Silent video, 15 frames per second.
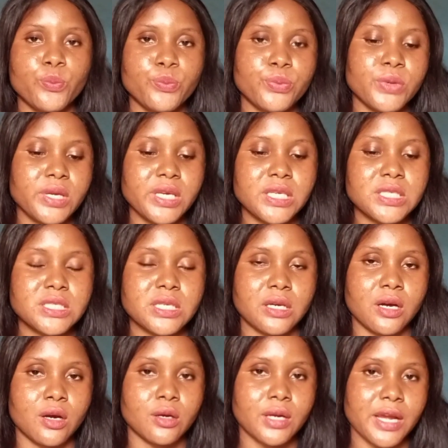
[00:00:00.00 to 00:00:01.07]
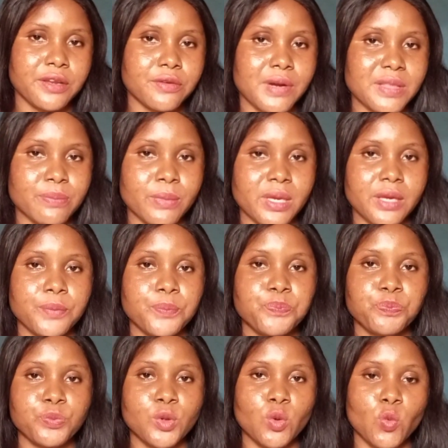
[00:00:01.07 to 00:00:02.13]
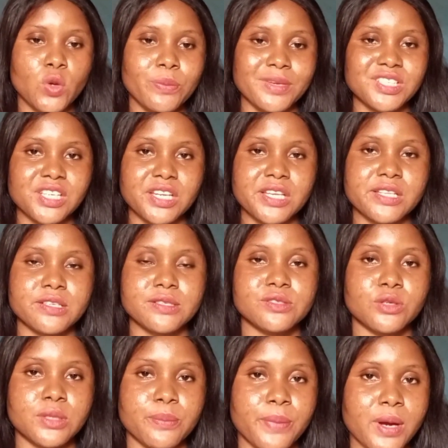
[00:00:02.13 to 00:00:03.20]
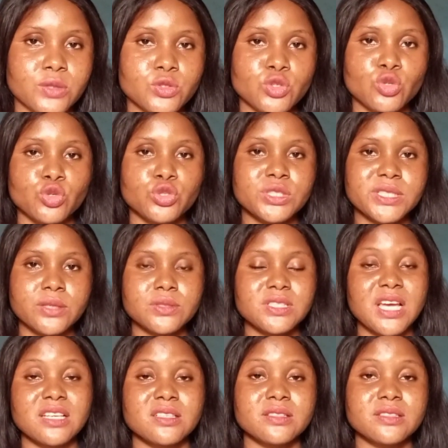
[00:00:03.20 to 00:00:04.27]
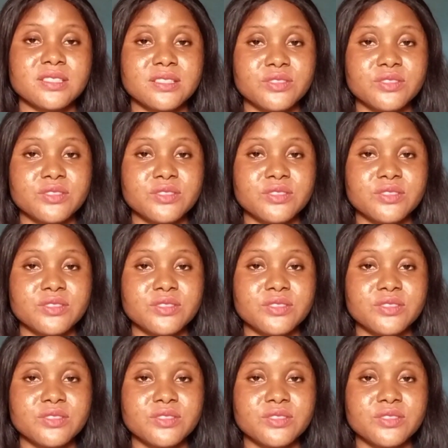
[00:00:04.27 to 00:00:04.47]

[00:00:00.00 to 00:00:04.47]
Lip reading: please, can you write me what my channel is all about. You tell chat